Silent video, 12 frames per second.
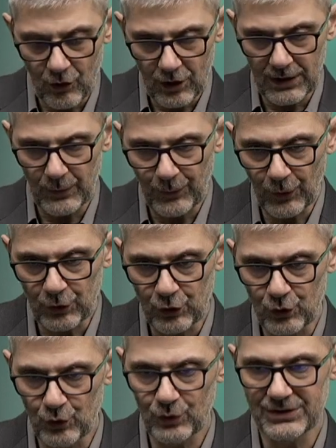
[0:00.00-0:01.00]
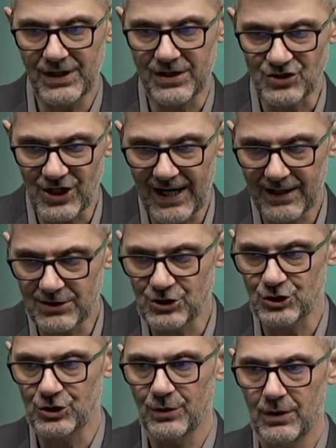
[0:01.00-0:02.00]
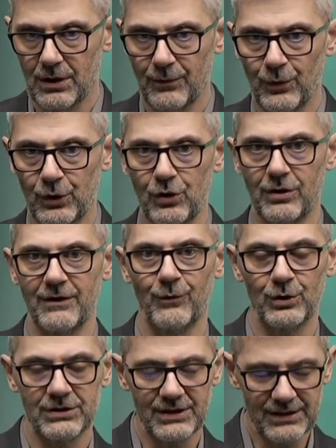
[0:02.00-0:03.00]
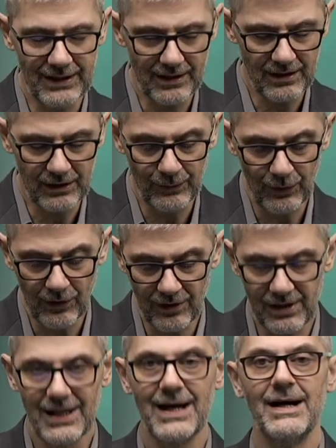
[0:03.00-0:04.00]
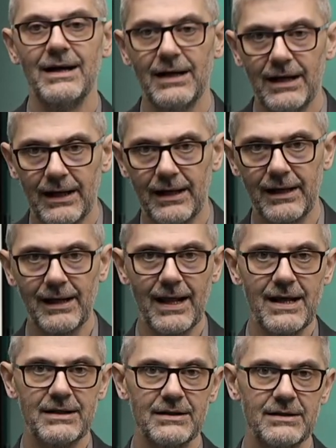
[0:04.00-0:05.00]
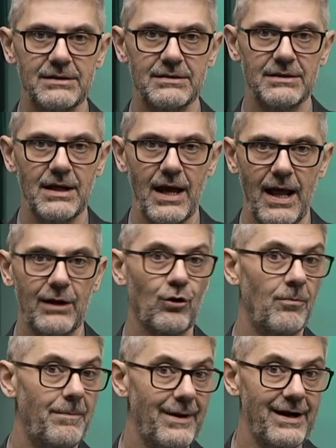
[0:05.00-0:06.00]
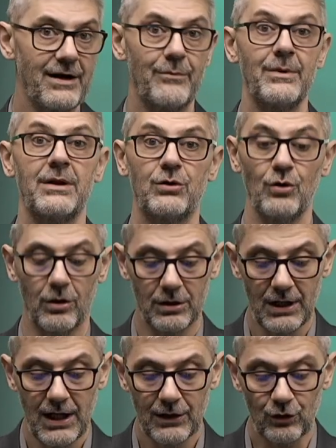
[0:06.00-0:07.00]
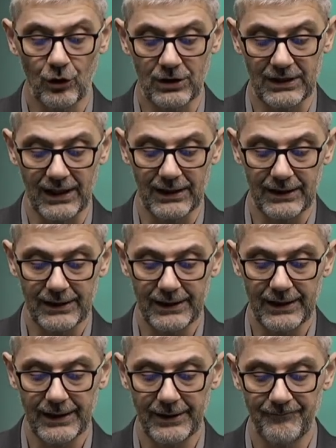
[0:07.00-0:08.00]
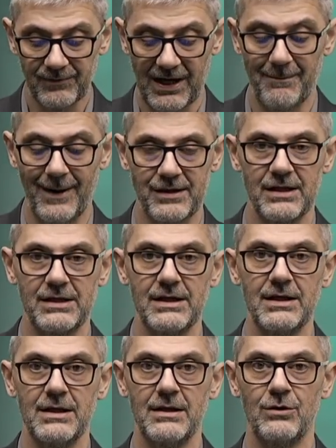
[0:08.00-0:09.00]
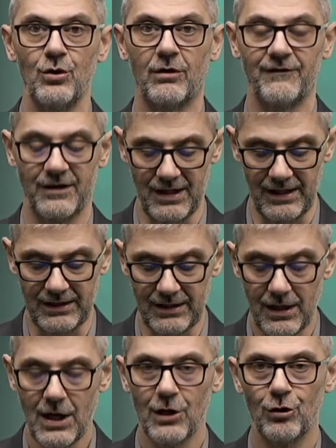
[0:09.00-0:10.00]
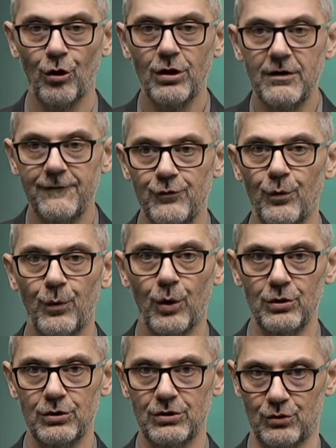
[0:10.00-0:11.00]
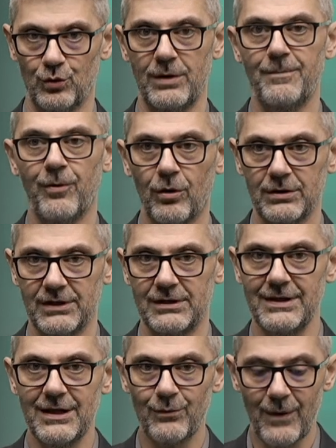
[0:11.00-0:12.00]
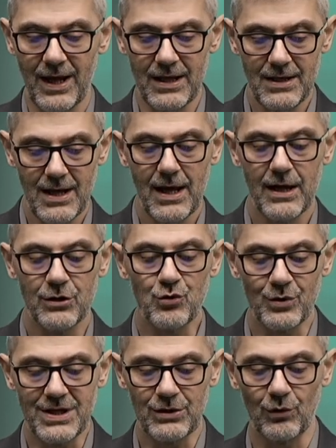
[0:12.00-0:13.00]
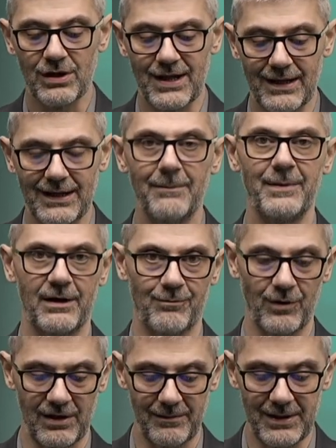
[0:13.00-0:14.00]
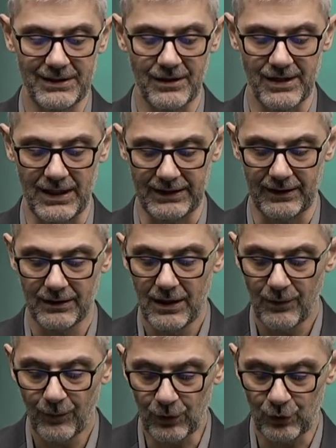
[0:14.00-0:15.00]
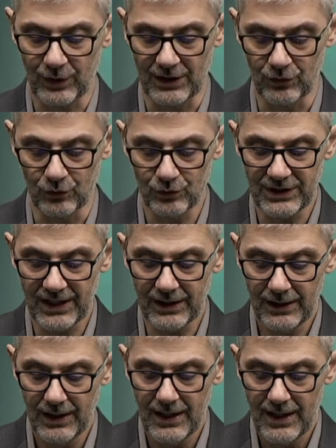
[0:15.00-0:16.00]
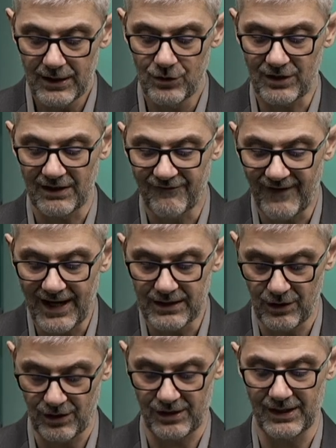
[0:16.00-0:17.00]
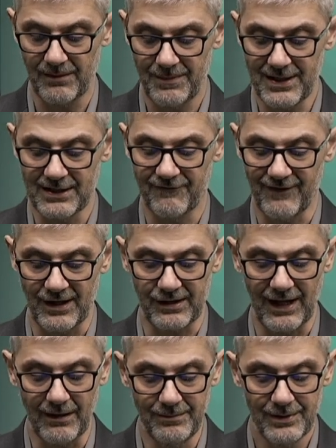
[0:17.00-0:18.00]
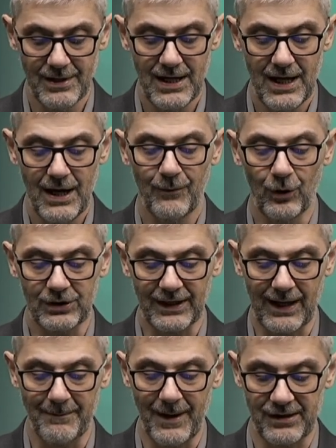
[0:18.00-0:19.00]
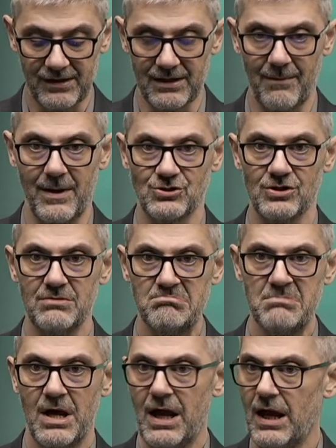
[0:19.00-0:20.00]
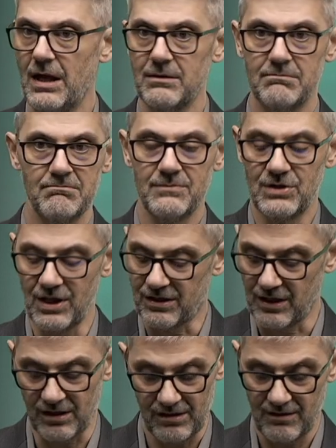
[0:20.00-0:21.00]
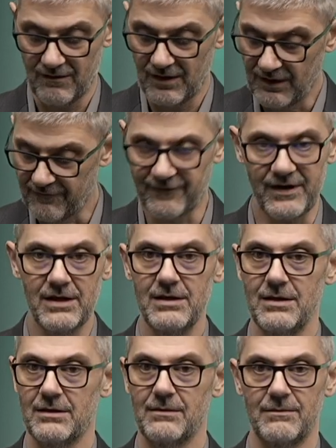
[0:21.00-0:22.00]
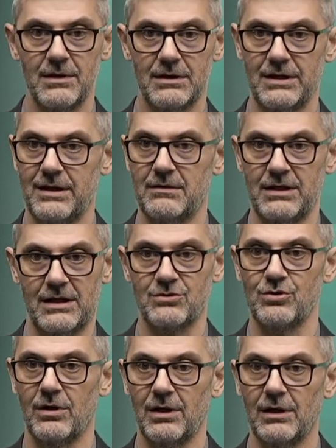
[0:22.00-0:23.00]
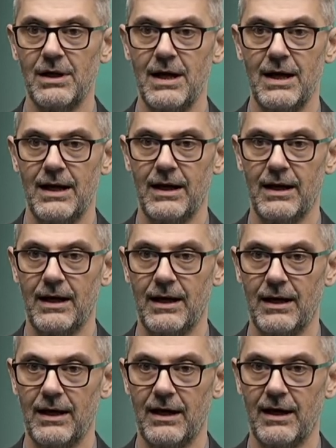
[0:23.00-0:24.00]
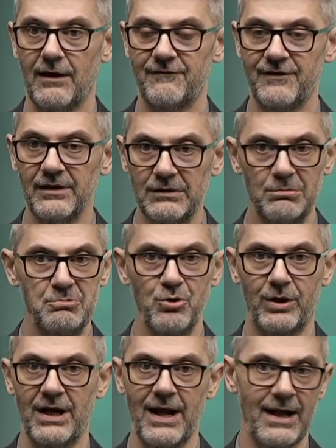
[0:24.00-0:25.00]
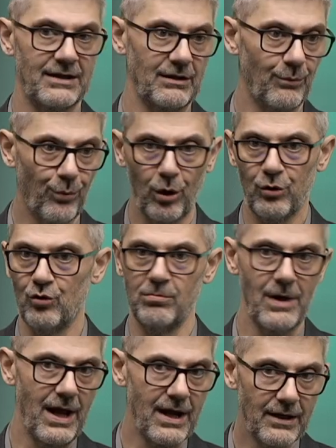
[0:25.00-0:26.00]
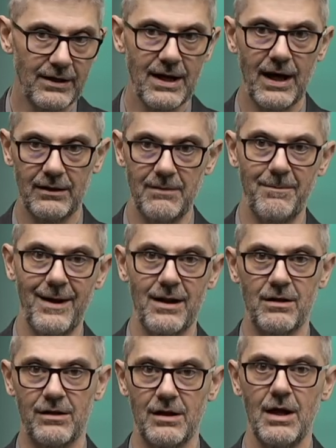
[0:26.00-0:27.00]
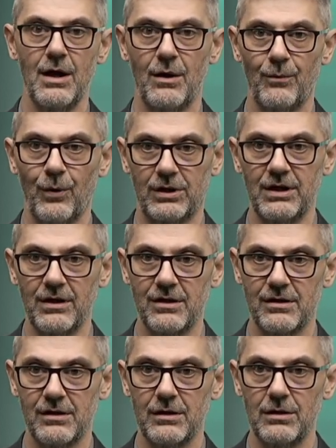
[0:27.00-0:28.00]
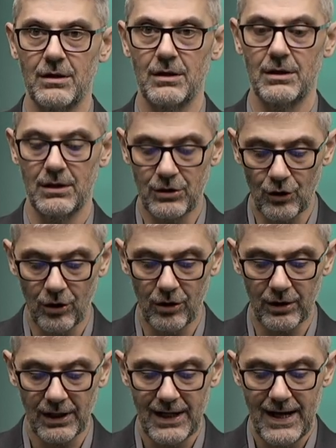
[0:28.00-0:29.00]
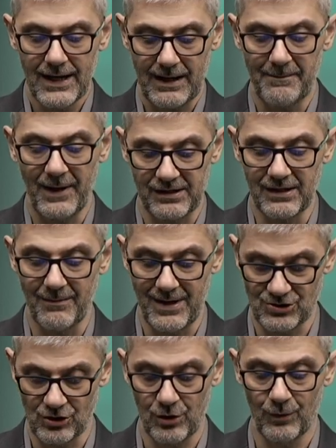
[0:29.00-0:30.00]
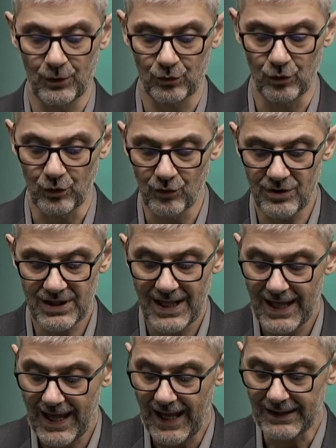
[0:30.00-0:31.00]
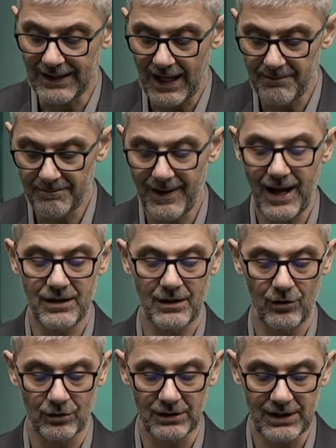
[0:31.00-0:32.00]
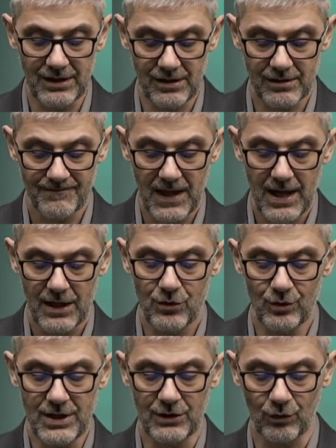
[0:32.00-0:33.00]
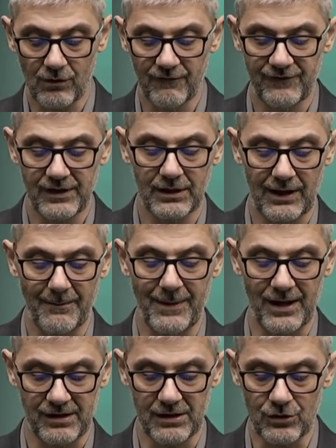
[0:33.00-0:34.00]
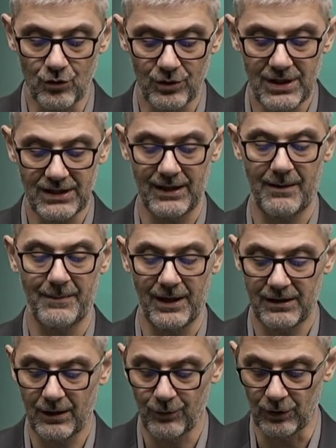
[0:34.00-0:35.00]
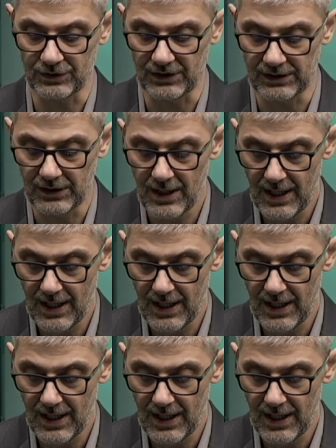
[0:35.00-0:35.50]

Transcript: what you discharge, what your water intensity was related, and comparing with your total capacity in your facility. So if you want to report this way, you need to set up a responsibility center. What you can do there, you can find the Sustainability Fast tab, water capacity dimension, and this is free textual field. You can enter volume, area, depends what is your capacity dimension you want to use. And then based on this, you need to configure capacity unit and capacity quantity.